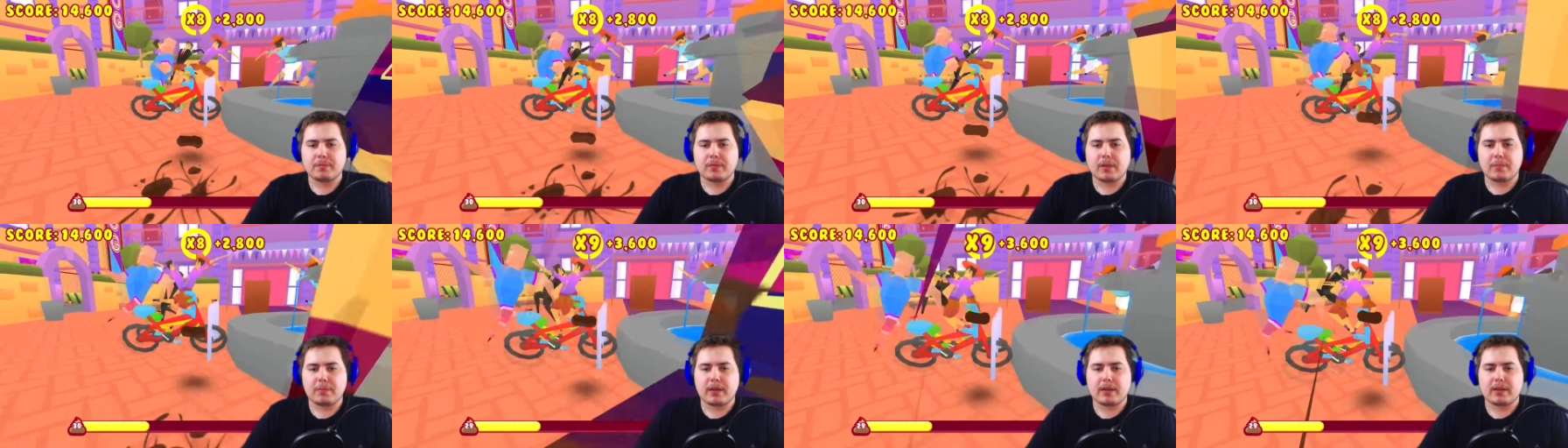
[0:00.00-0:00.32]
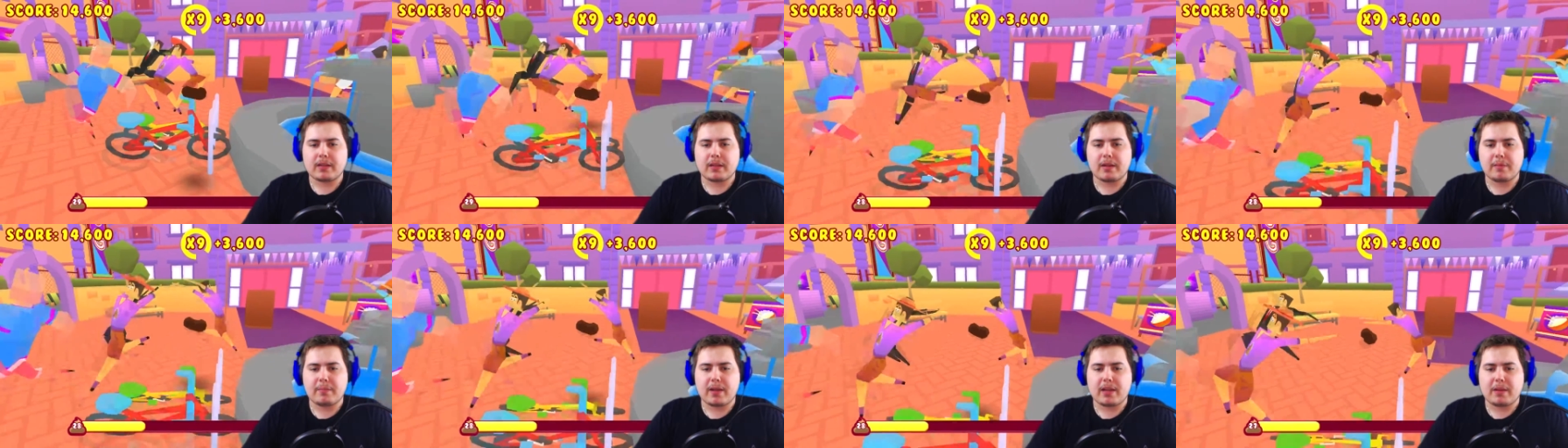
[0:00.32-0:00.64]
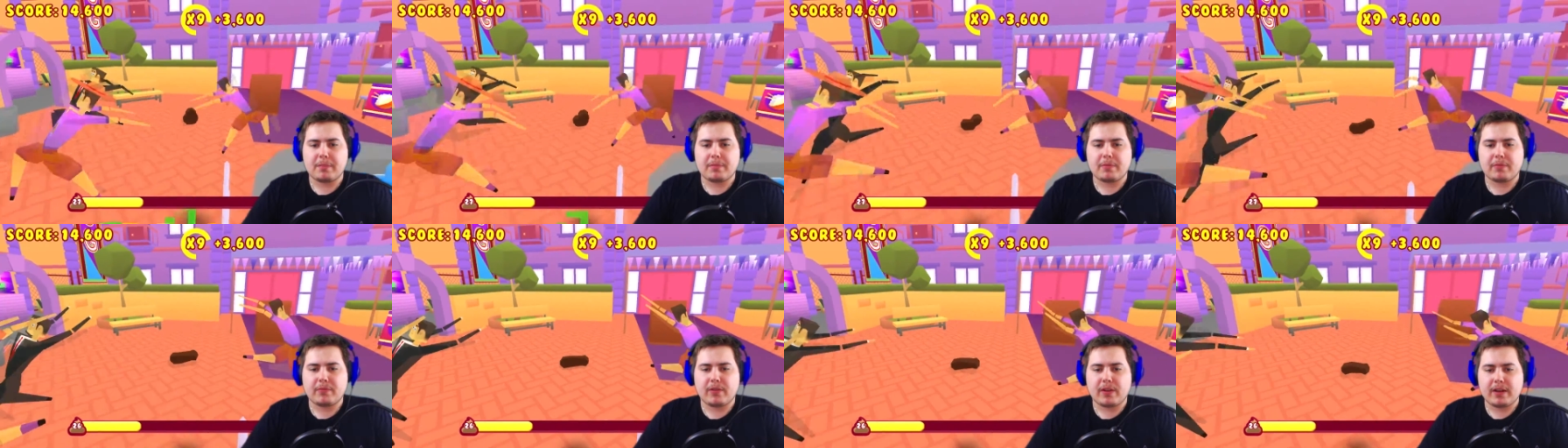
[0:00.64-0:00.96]
I'm not going to make
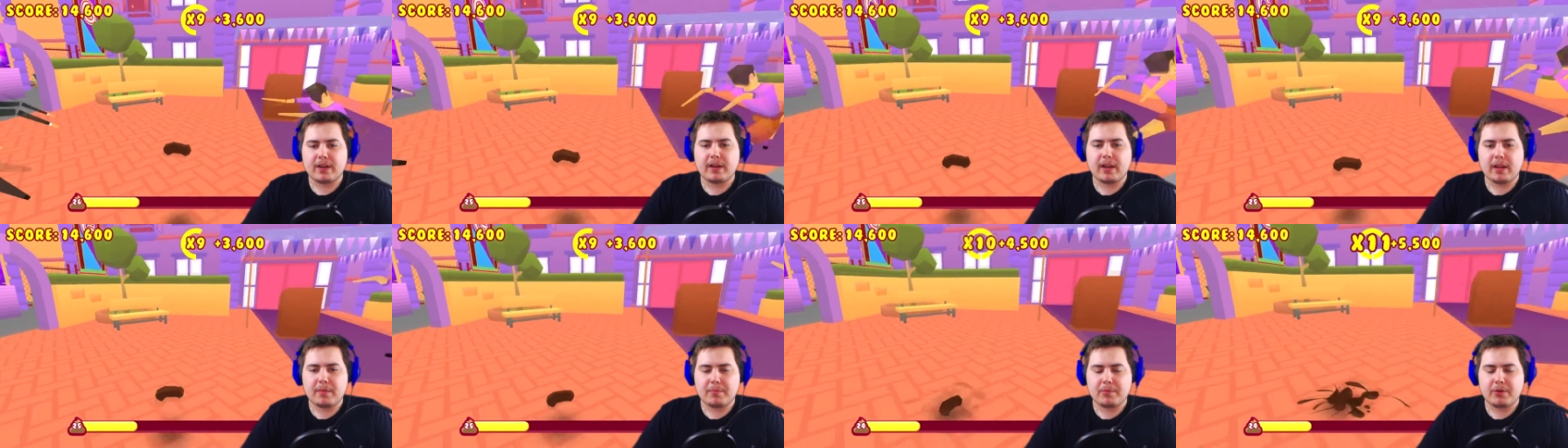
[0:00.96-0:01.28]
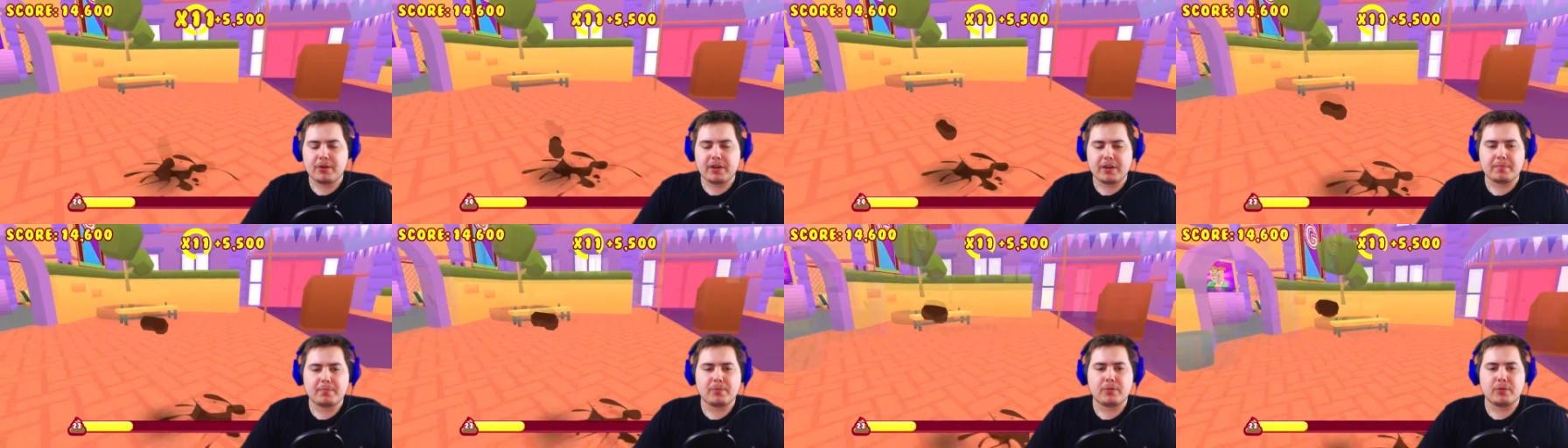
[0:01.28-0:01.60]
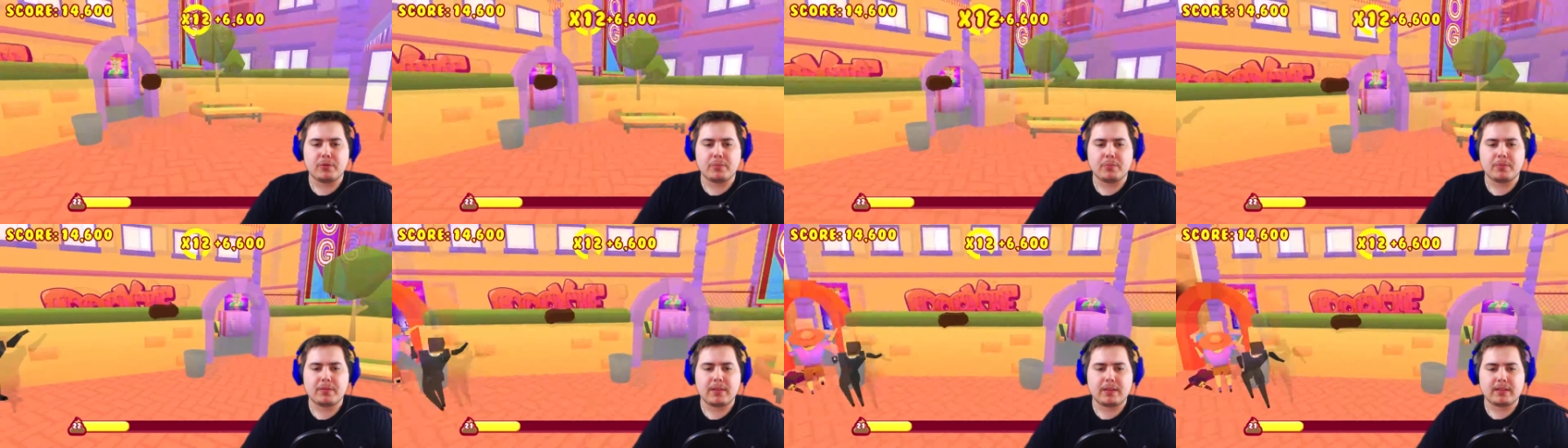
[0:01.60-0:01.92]
up a funny name. You're eating
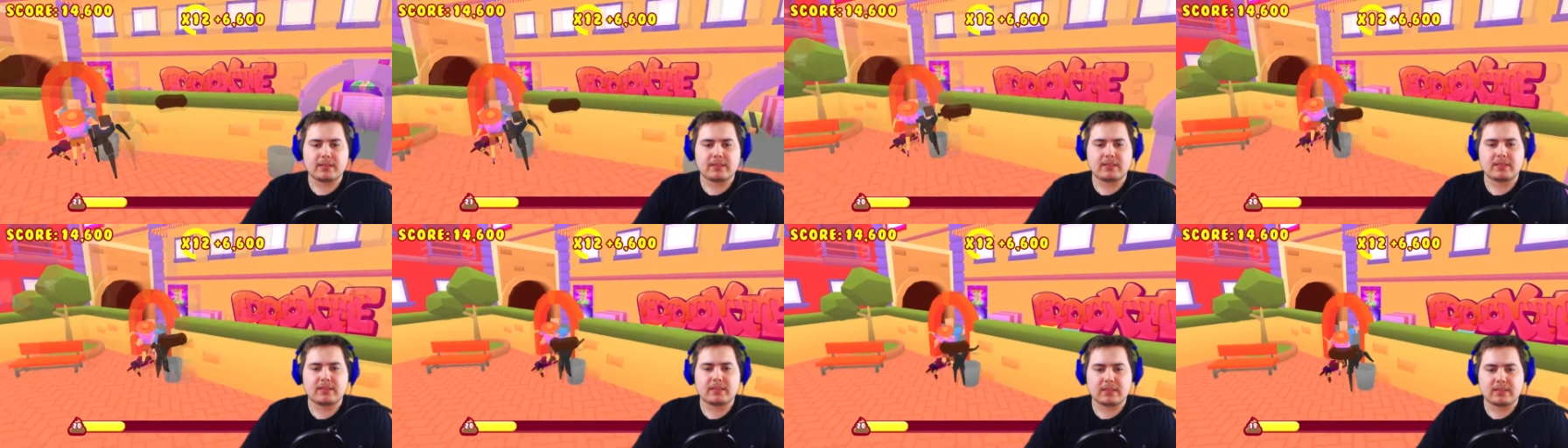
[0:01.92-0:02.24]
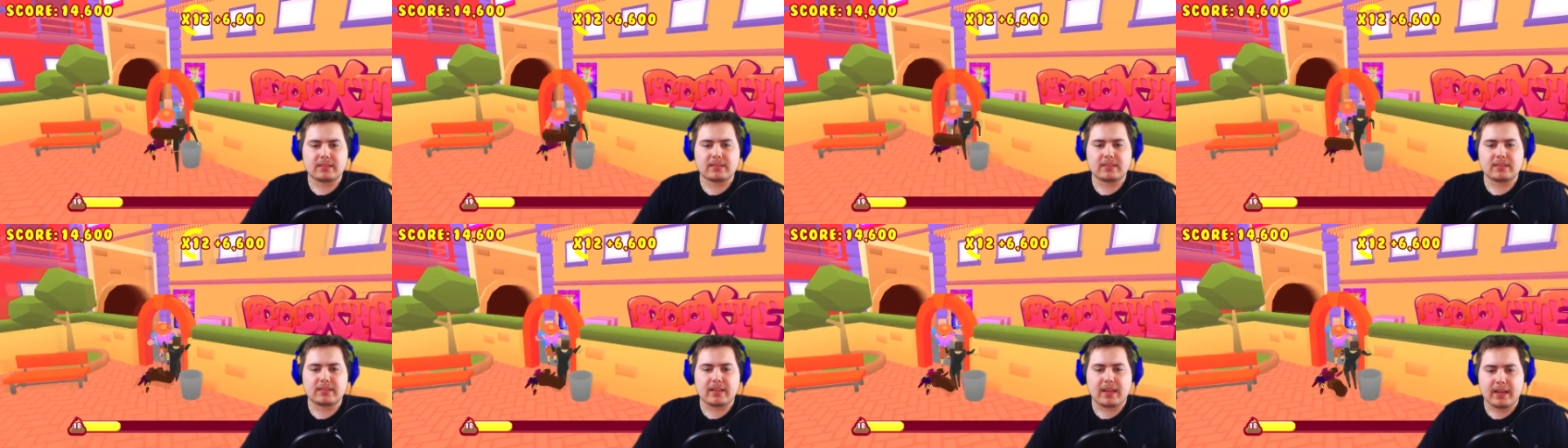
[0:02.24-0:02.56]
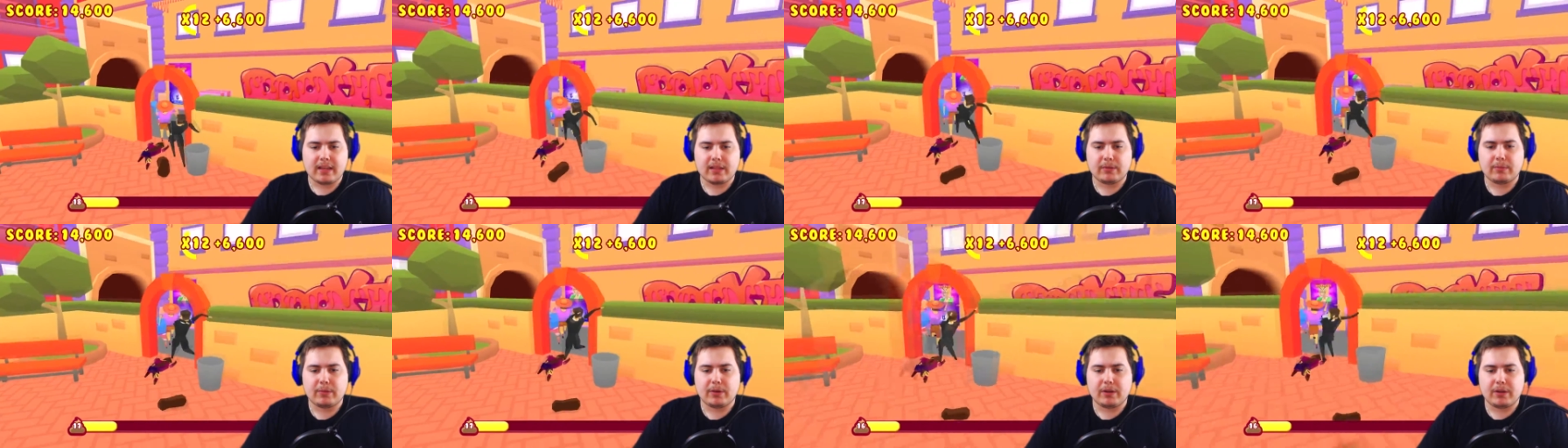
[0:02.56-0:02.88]
poop. That's, that's
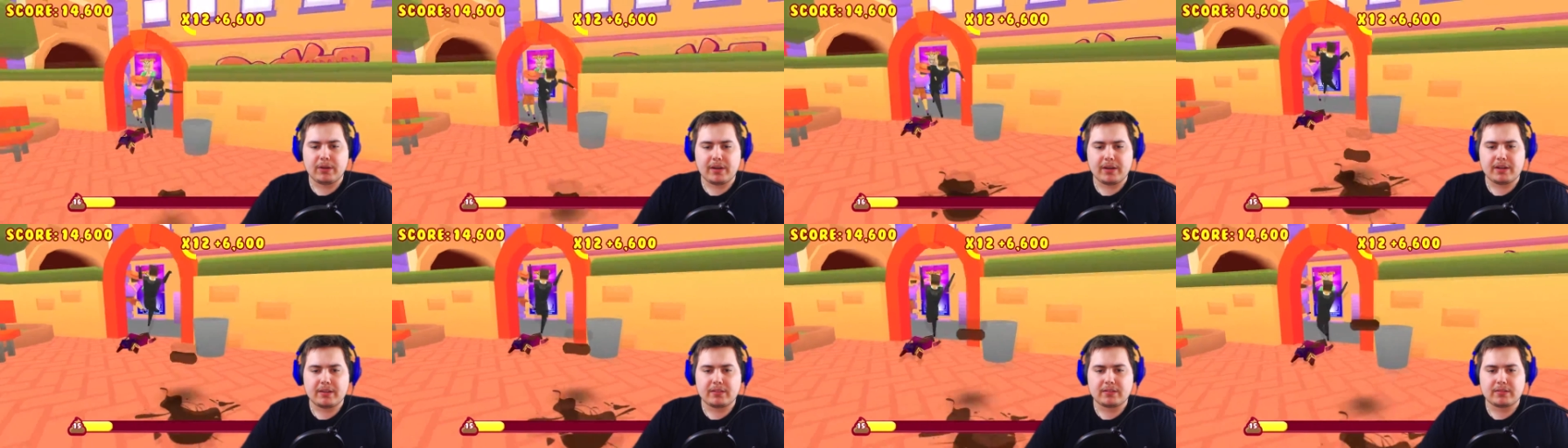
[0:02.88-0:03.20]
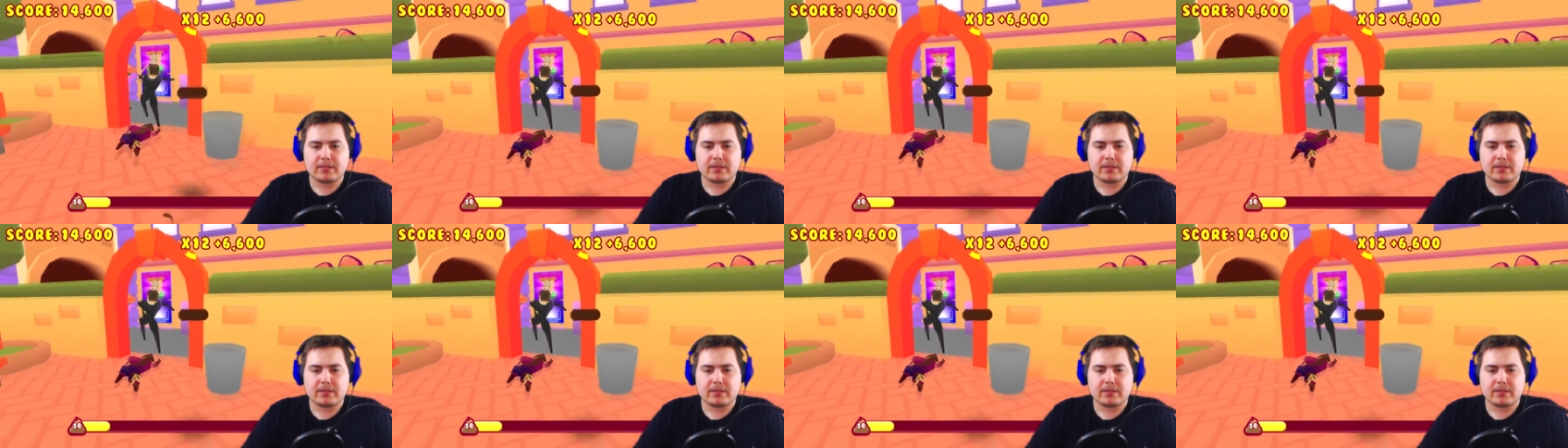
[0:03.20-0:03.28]
exactly what you're eating,